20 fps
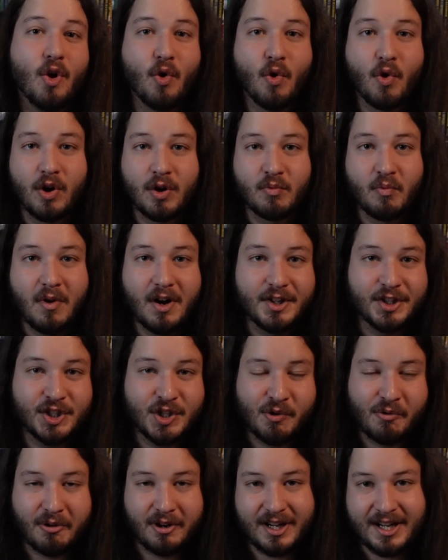or ones
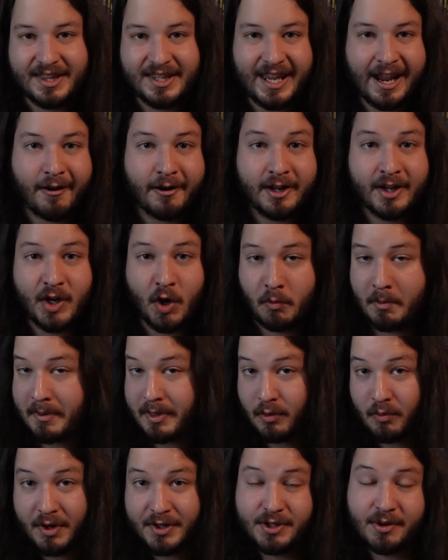who are in the area, or maybe
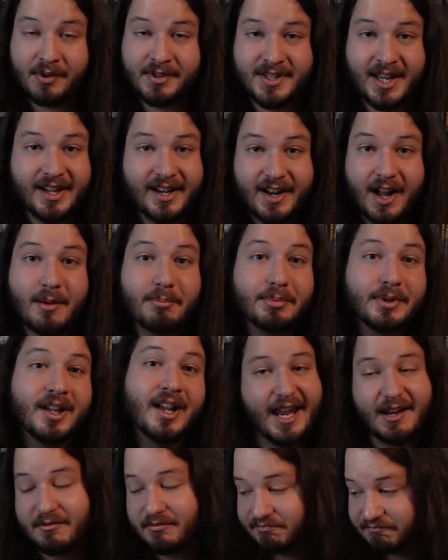the ones who set it up.
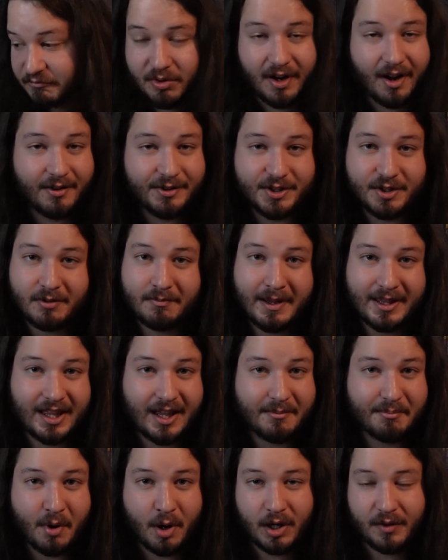And who knows, you can make
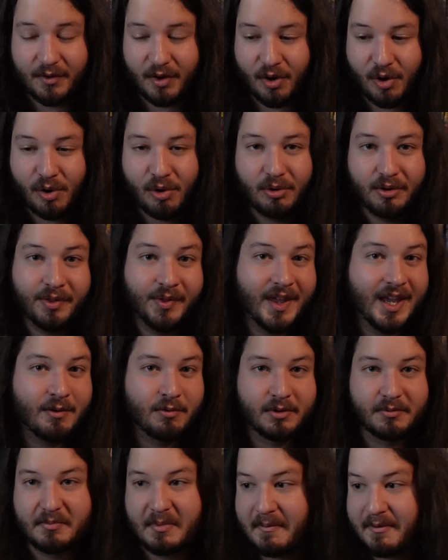that part of a whole thing
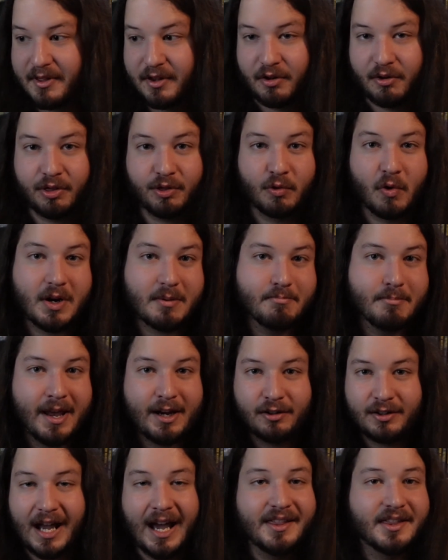where maybe they're throwing
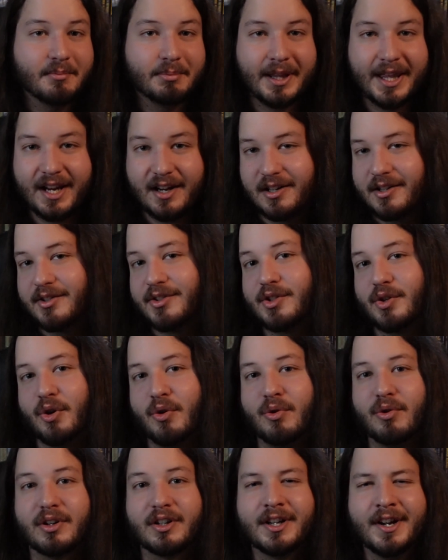metal at the players,
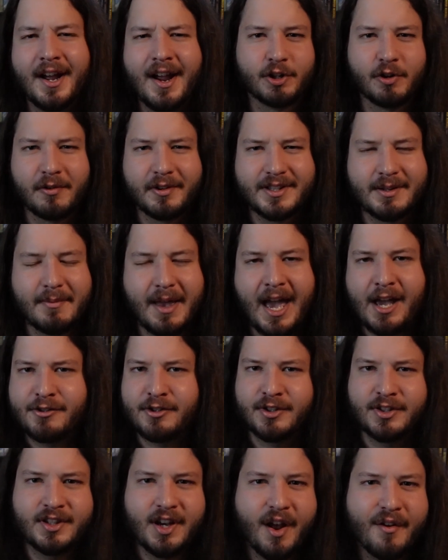or they're doing some
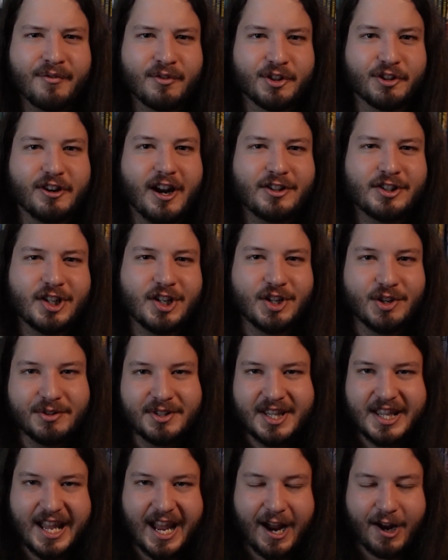extra stuff where they're actually
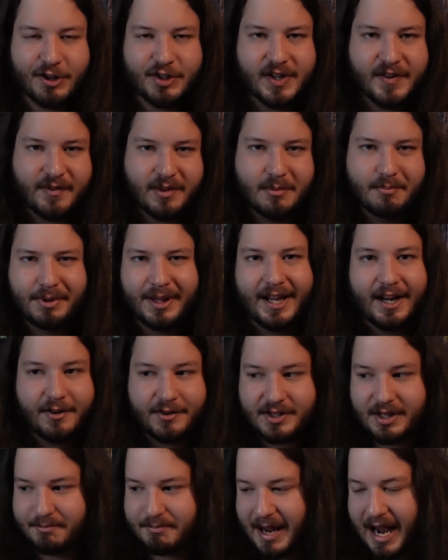using the energy from the
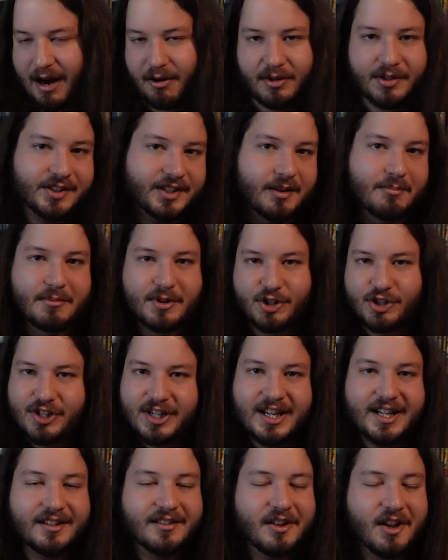players to power some
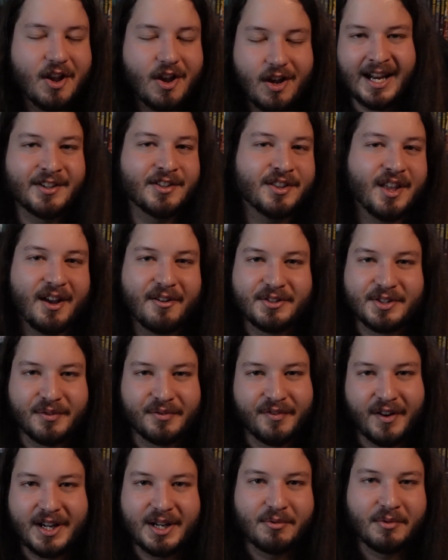machine. And I just thought it was a
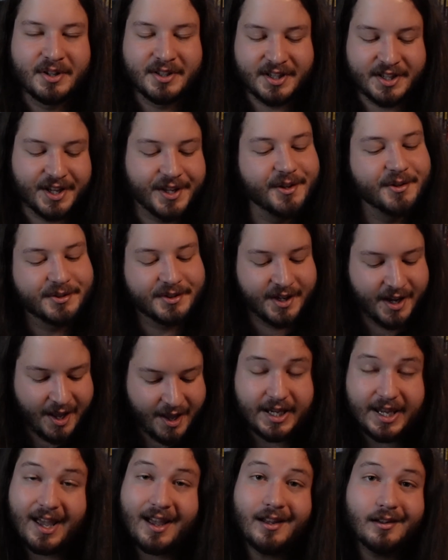funny one to use.
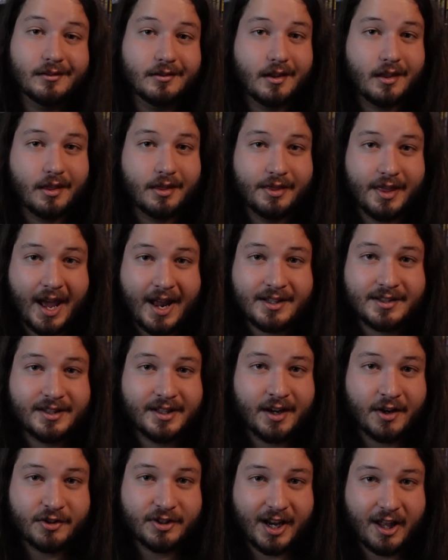But yeah, that's
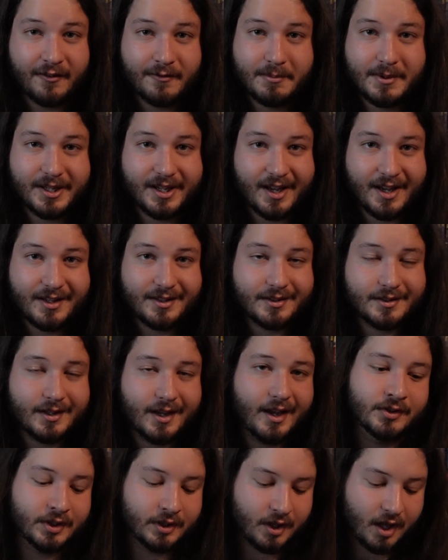the Dungeon Alphabet, guys.
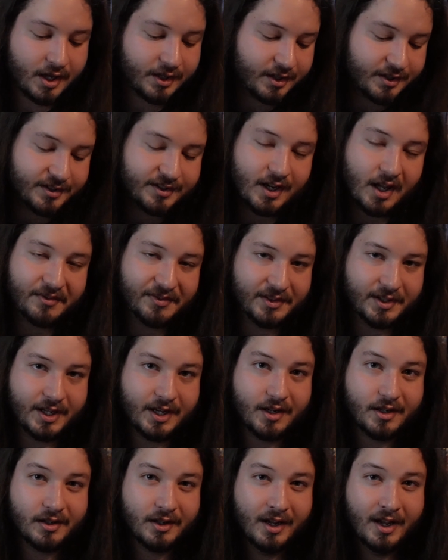There's a lot of good stuff in
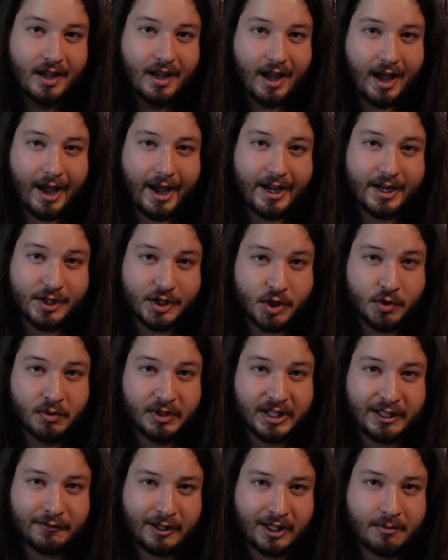here. I do
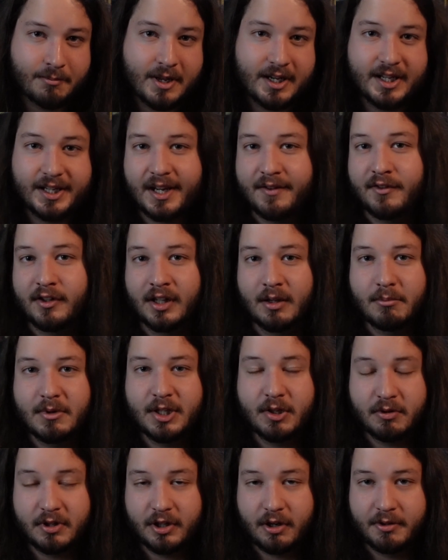really recommend it if you're going to
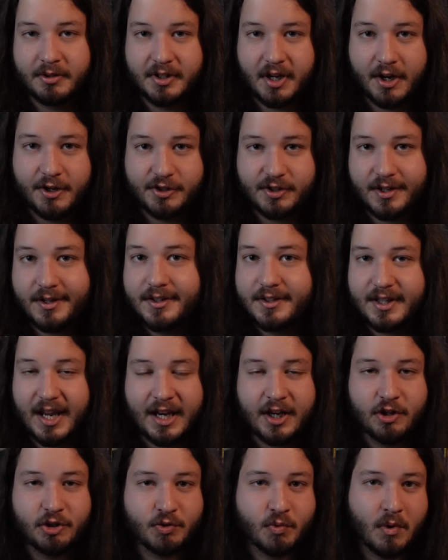be doing your own dungeons
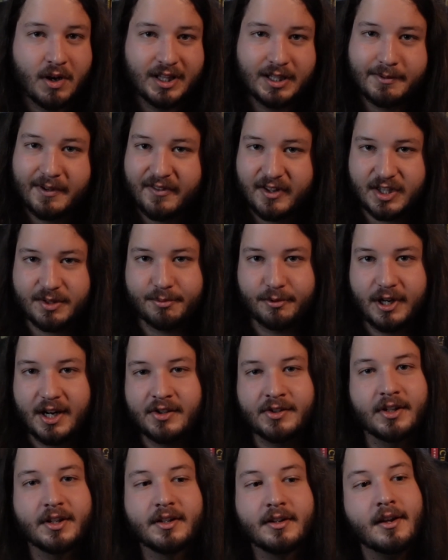and you just want a little bit of
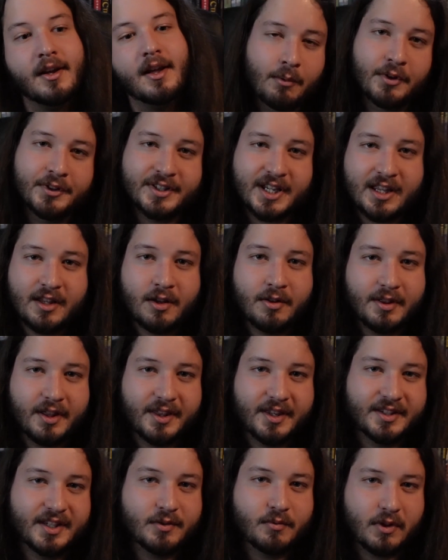inspiration. I will say, though, that
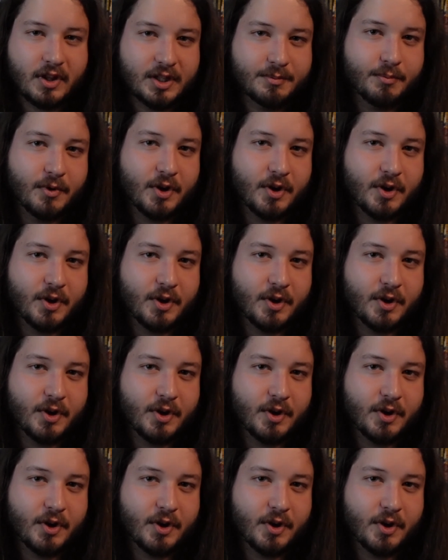this is one of those